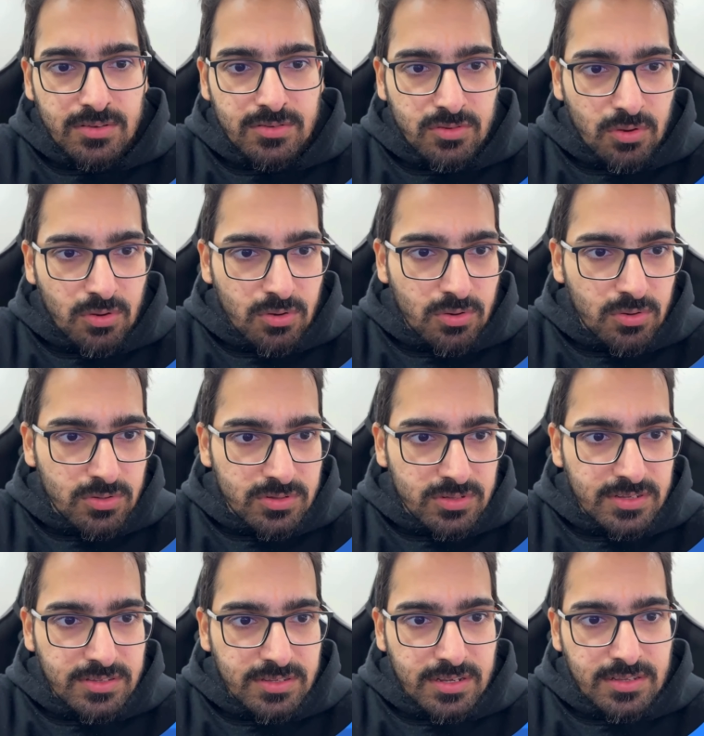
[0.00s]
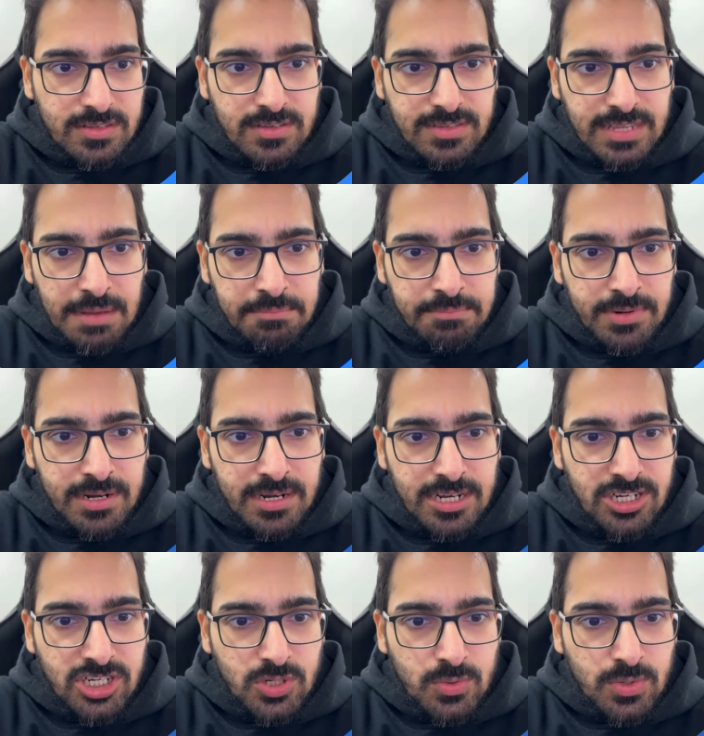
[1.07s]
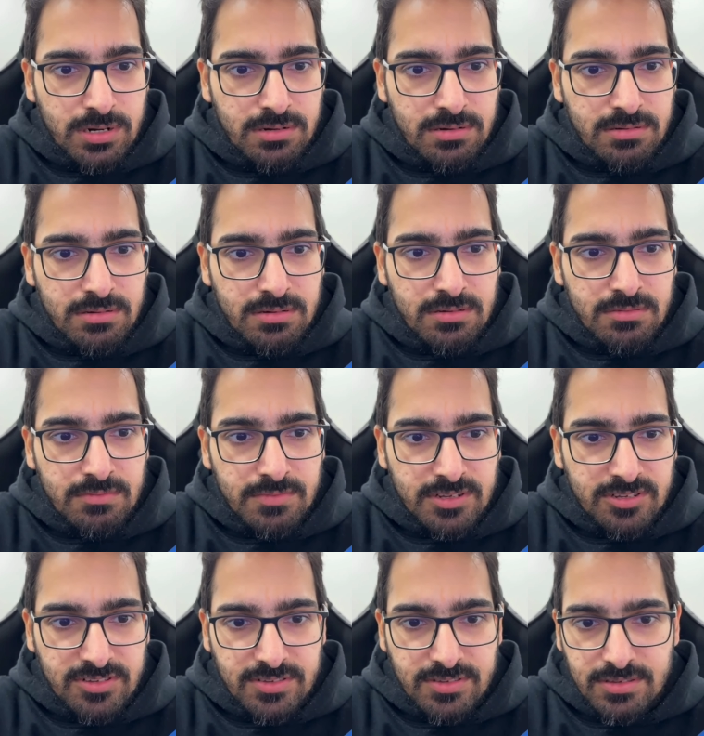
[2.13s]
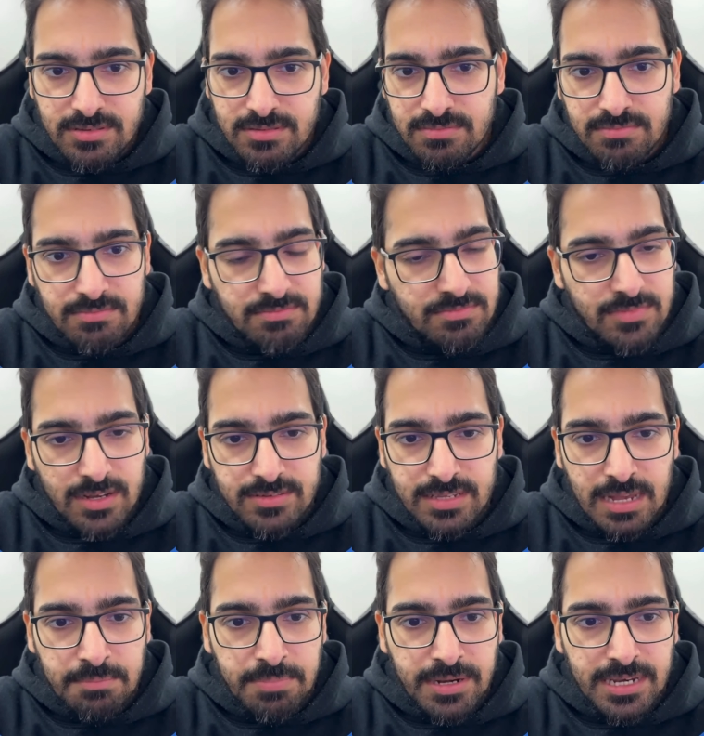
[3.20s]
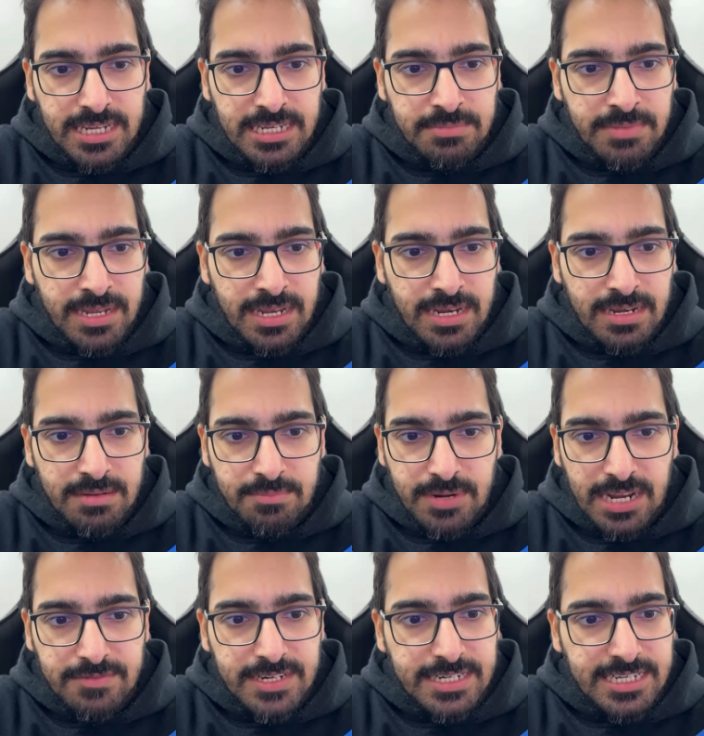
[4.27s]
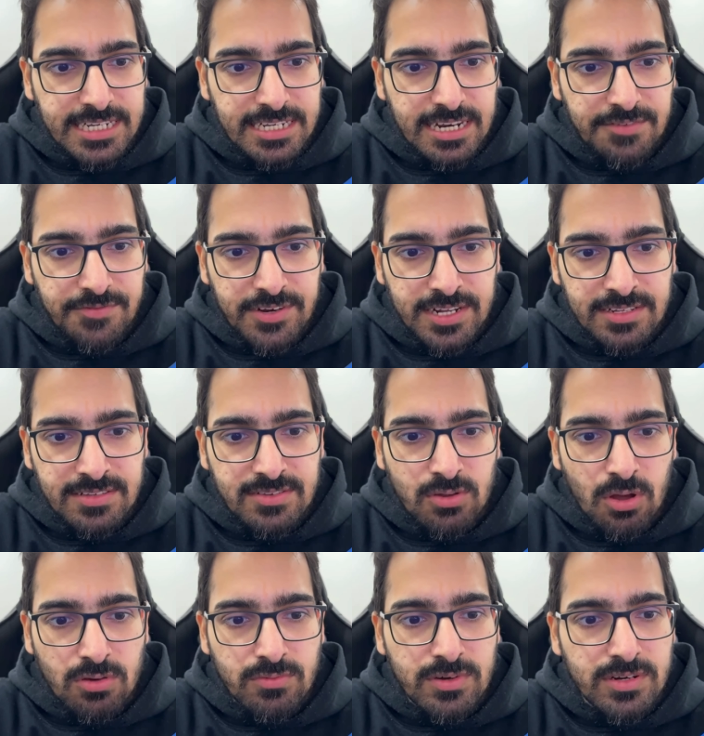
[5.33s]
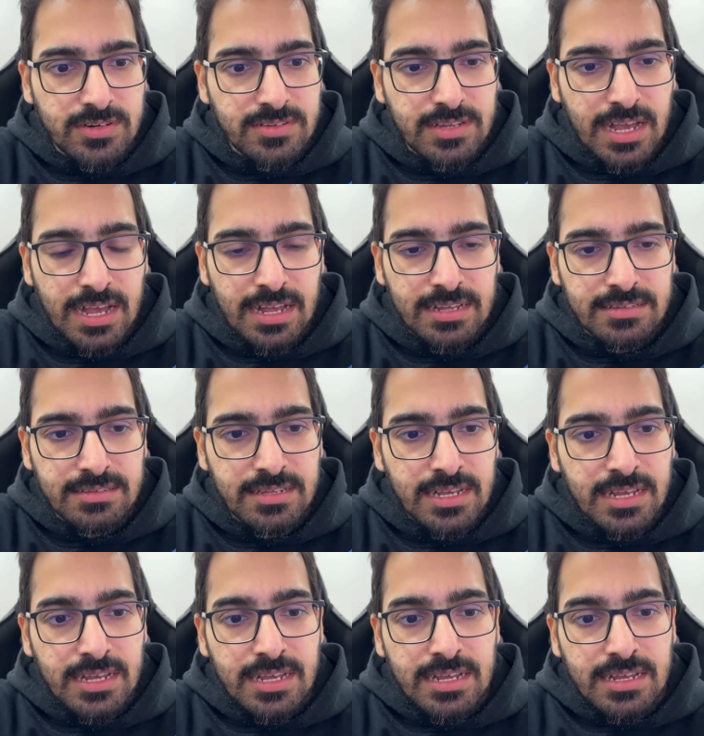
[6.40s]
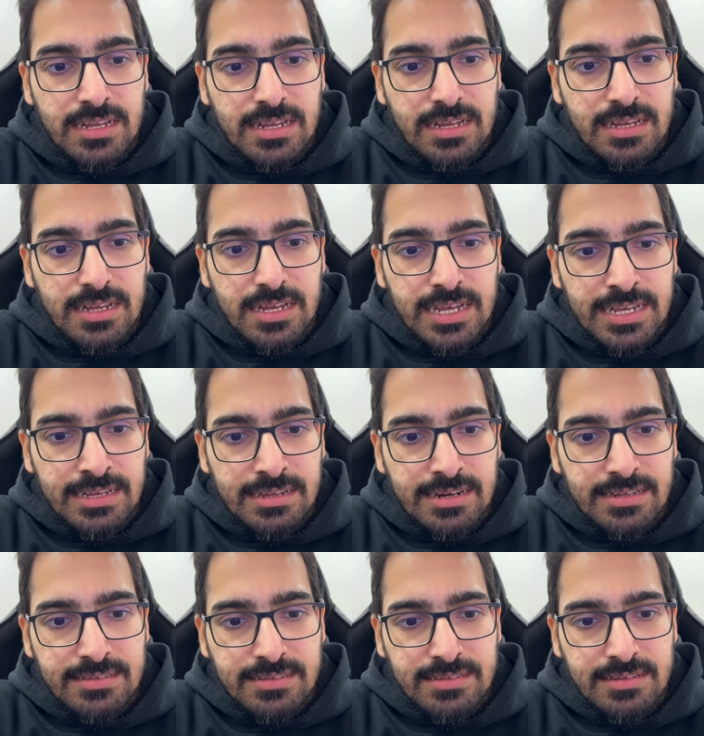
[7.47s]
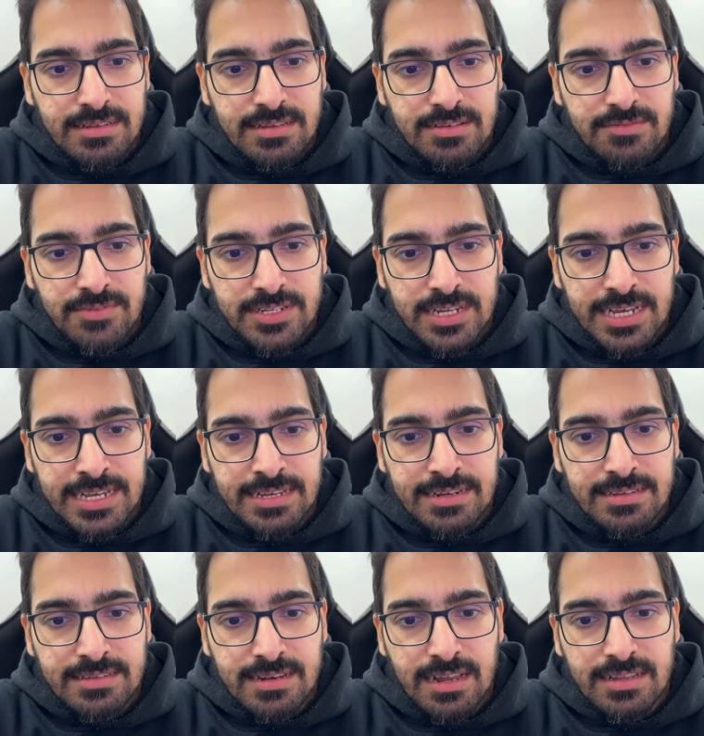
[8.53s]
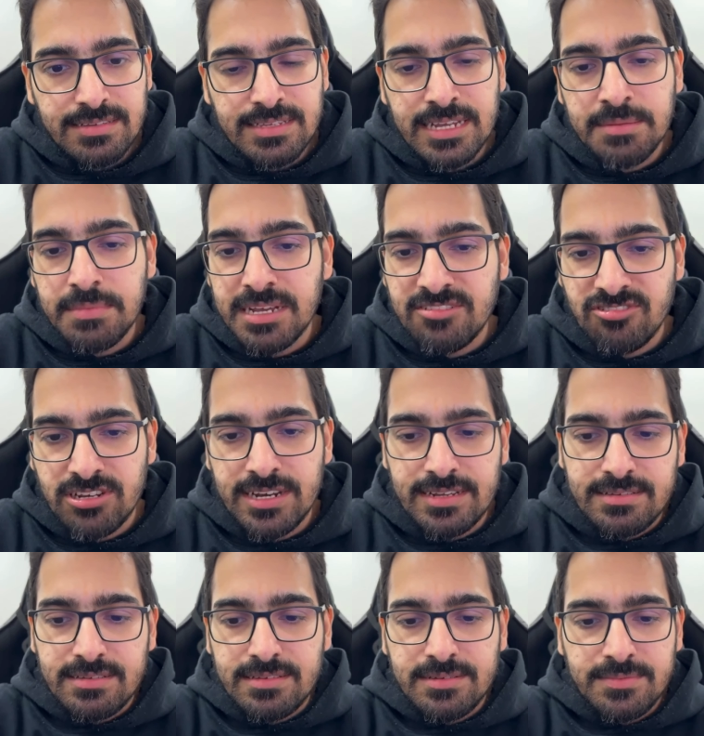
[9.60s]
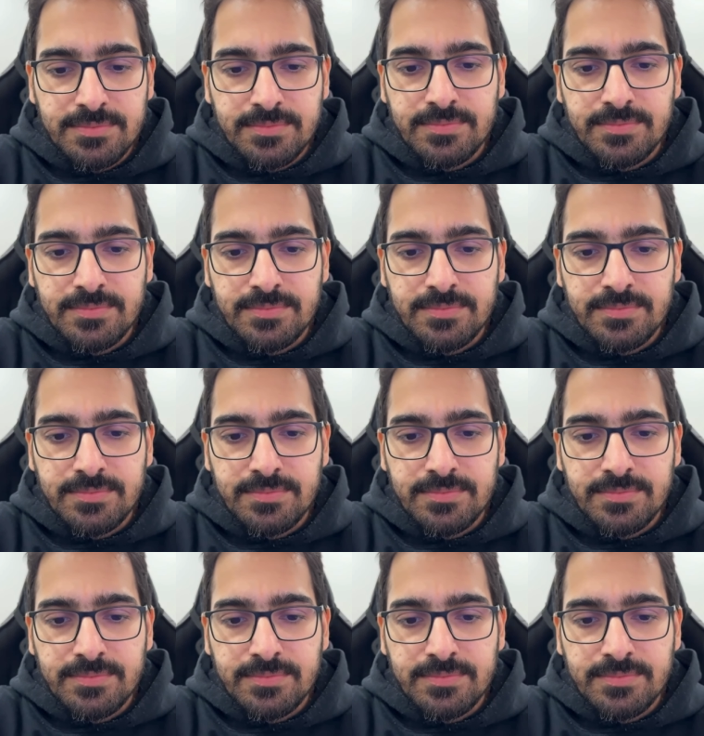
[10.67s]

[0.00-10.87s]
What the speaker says: So this is a sample issuer, which is a sample email, private key reference solvers as ingress with the ingress class name NGINX.